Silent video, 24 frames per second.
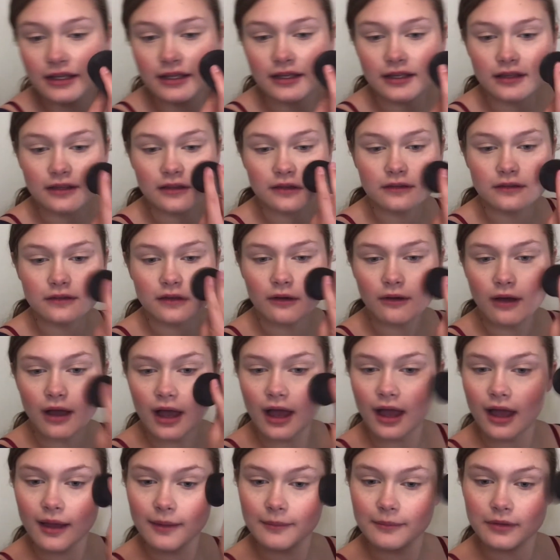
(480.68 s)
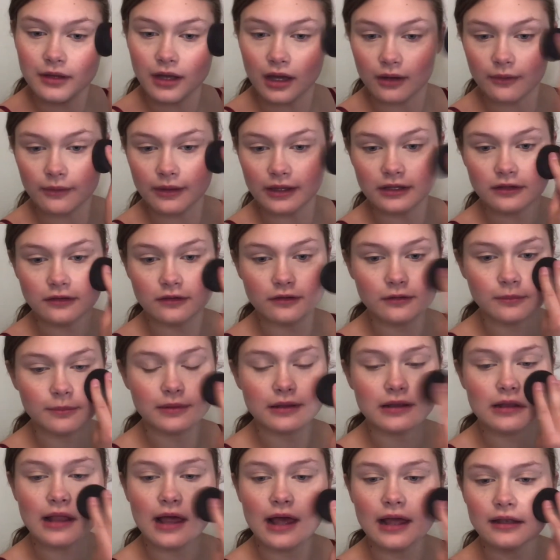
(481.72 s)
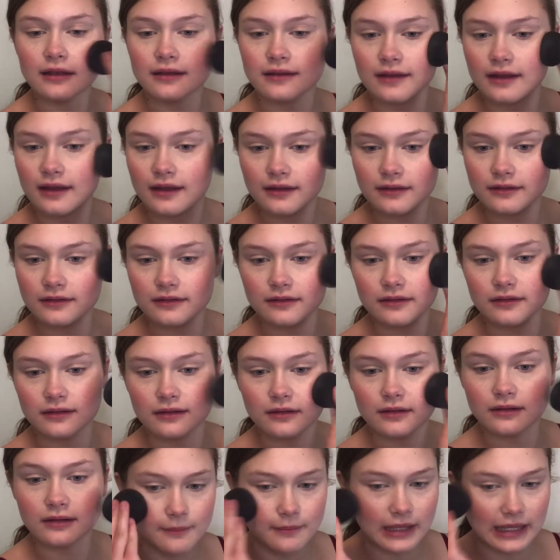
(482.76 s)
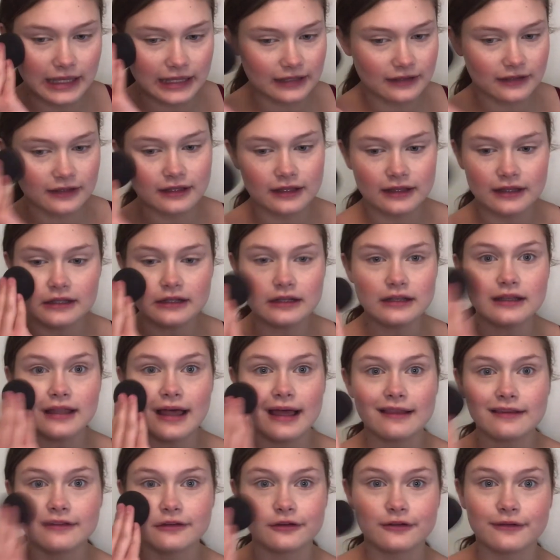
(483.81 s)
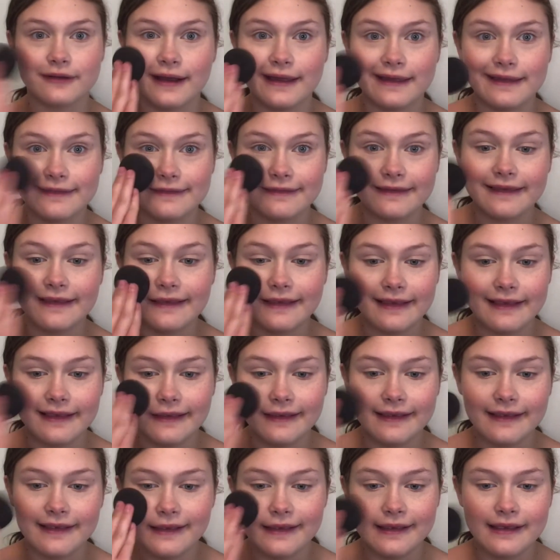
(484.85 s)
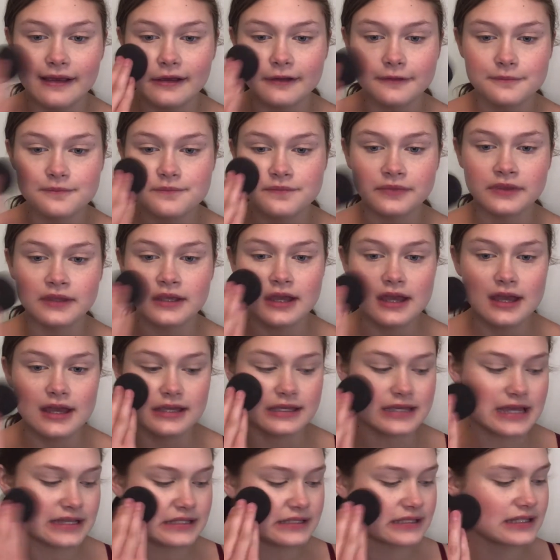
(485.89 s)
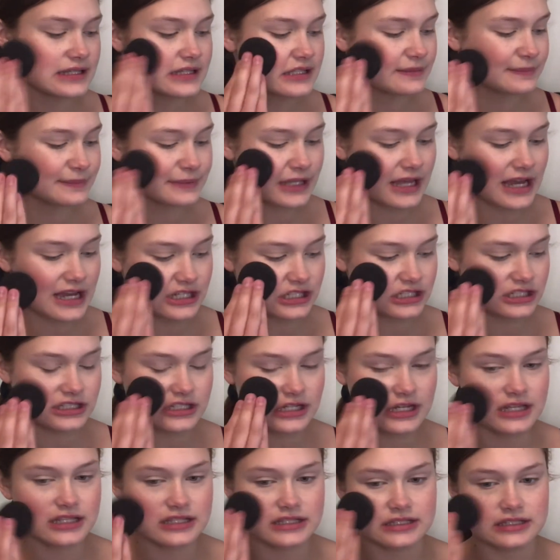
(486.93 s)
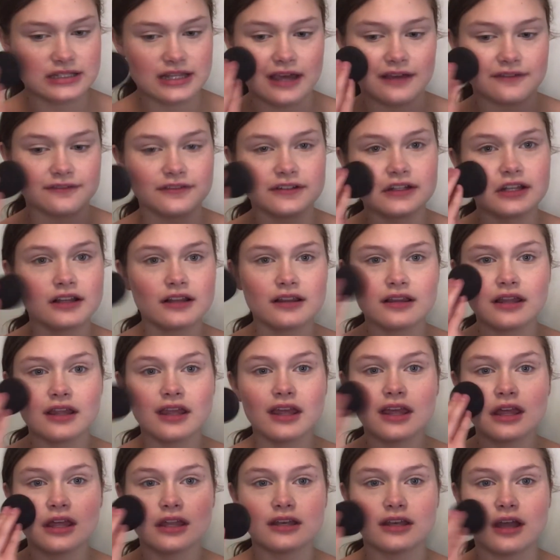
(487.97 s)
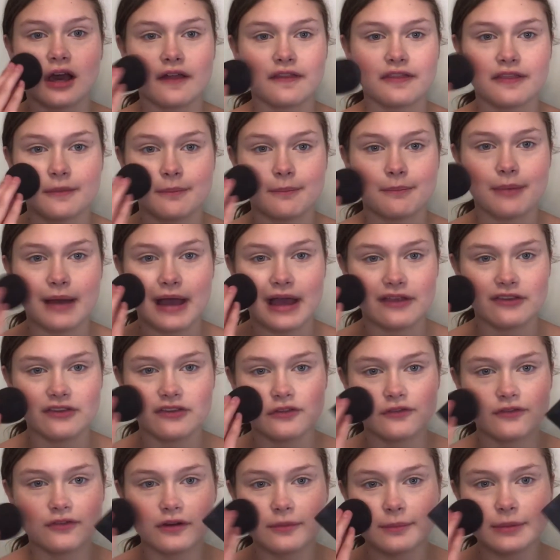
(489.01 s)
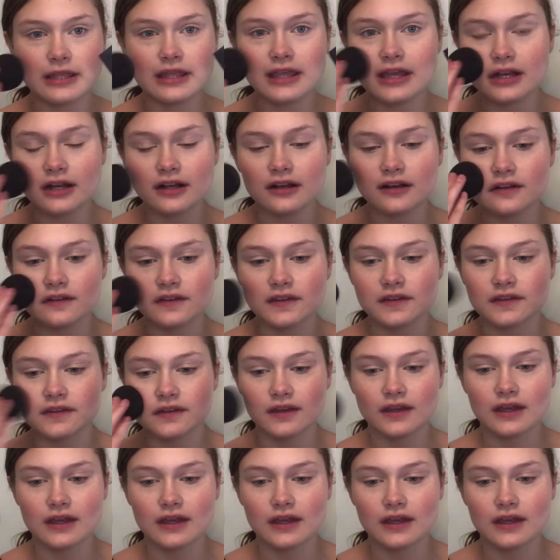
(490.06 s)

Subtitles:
So I'm going to blend it. Make it look a little less crazy. Yes, this blush is definitely not the best for beginners.